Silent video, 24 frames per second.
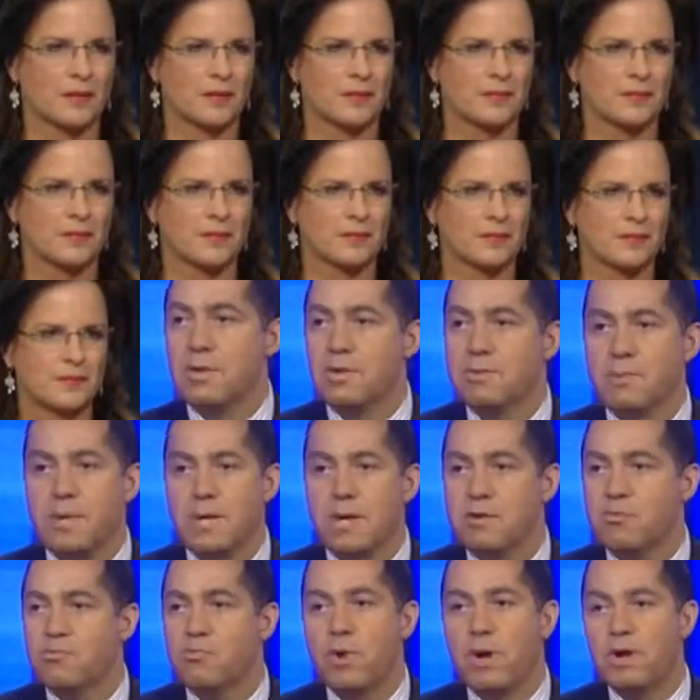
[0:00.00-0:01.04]
Absolutely,
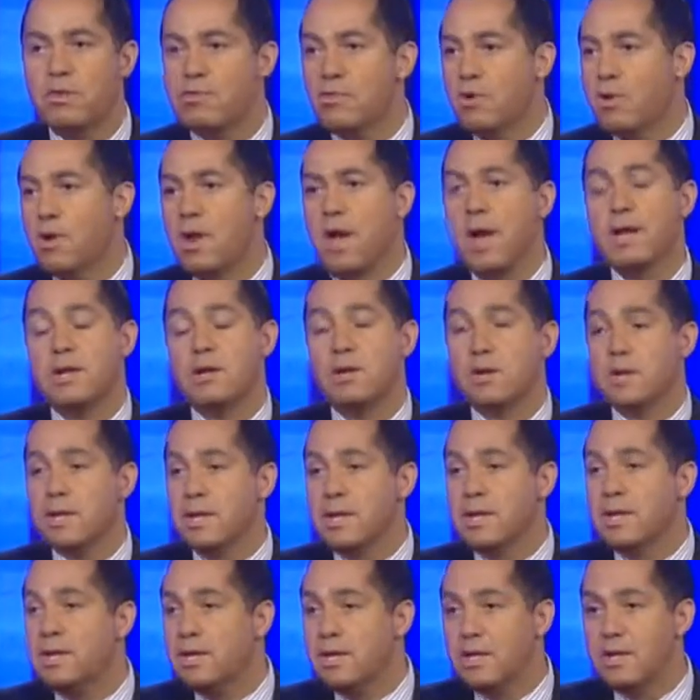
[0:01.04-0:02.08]
because rates are not going to
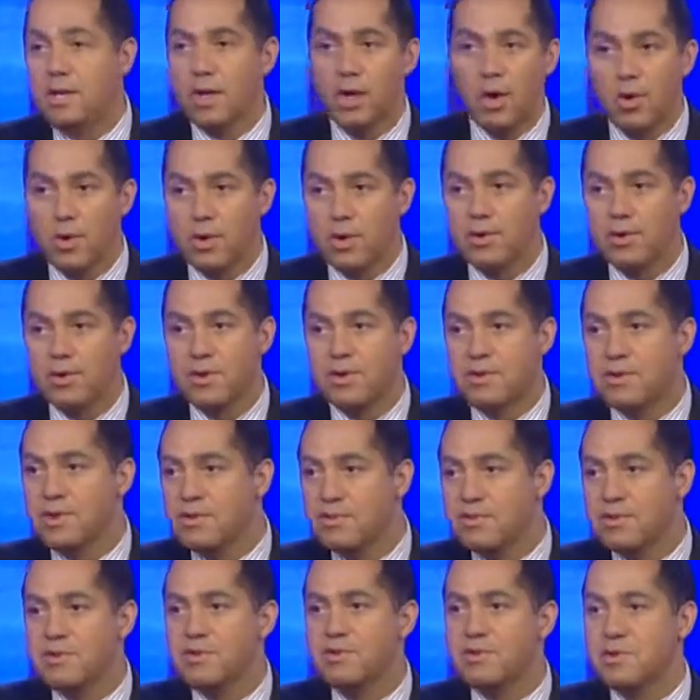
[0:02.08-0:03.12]
get any lower. They're
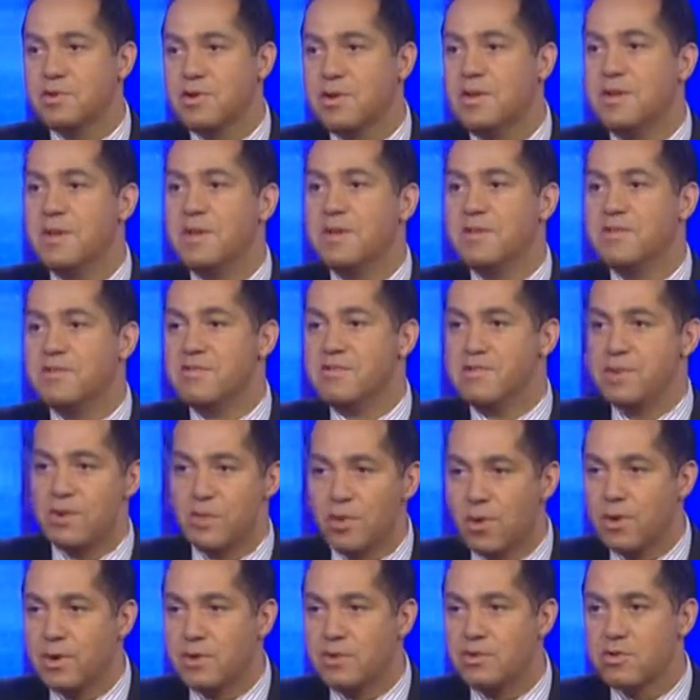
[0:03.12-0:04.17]
essentially
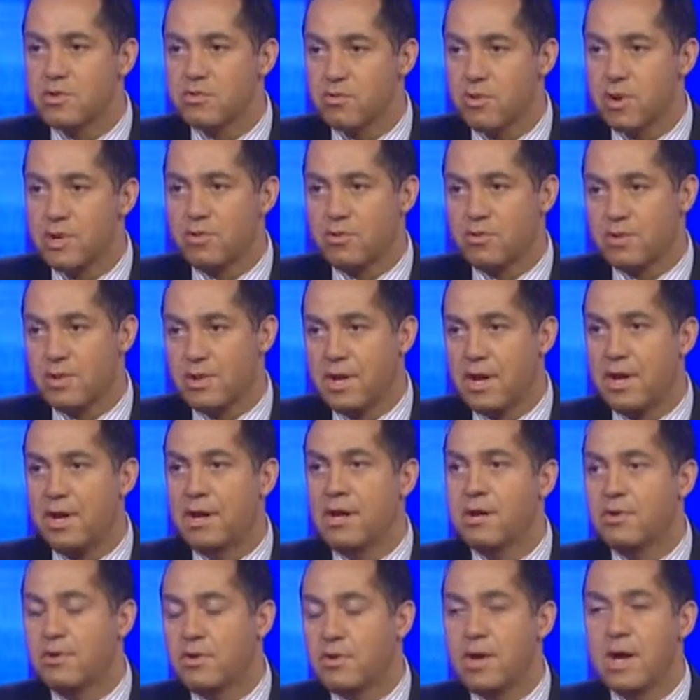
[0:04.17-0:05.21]
zero interest rates today.
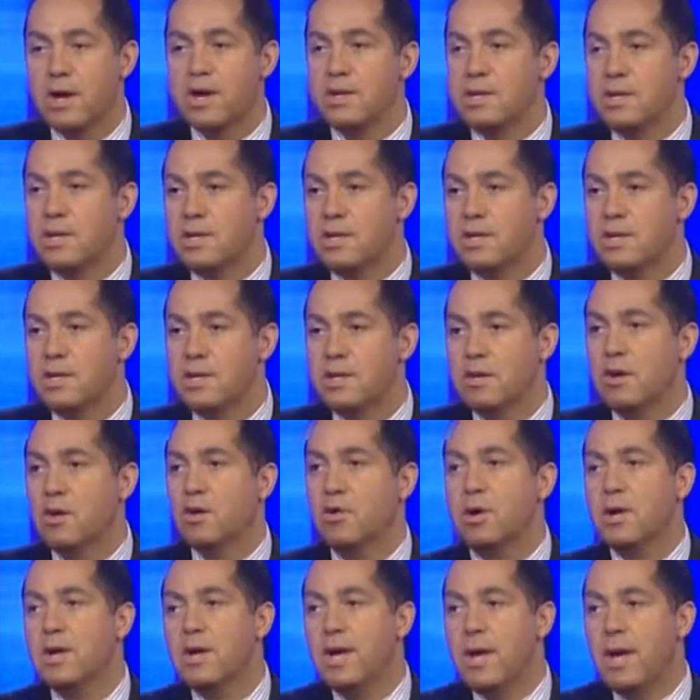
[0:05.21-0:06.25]
They're not going to get any
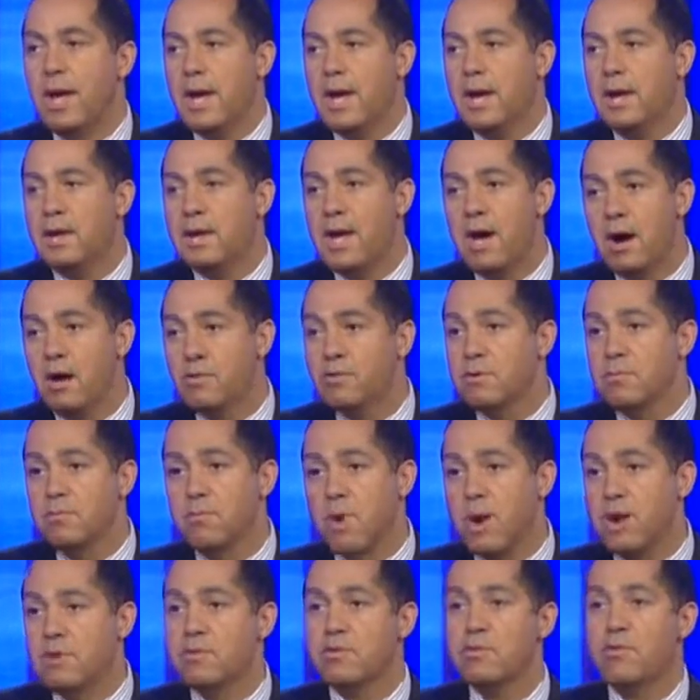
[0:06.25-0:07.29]
lower, and housing
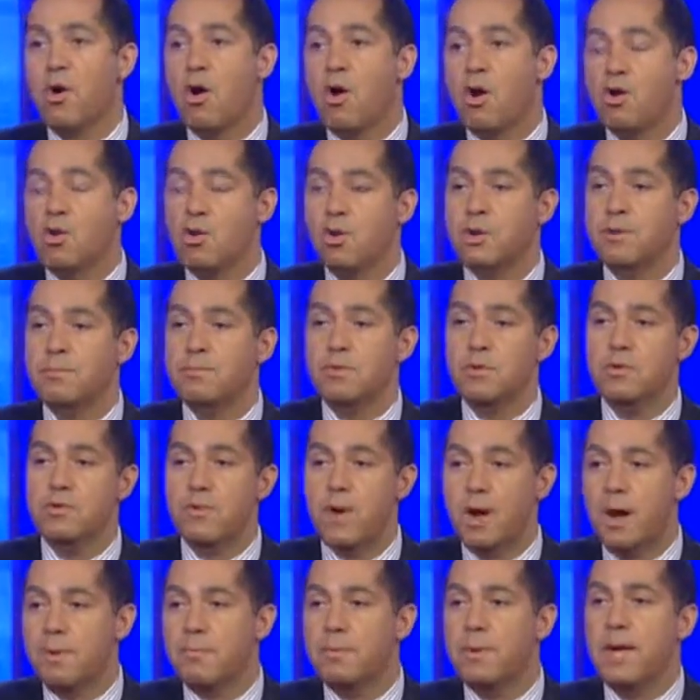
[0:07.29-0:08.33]
prices are going to move
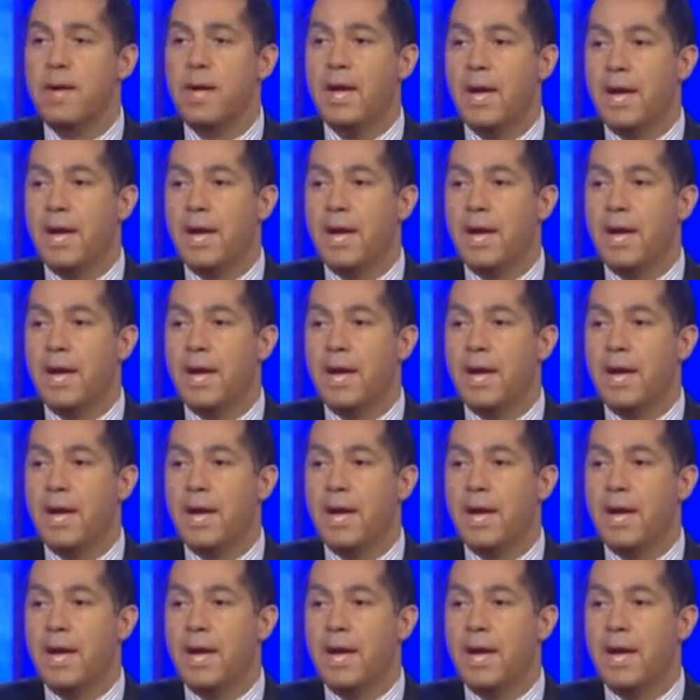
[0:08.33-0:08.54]
up.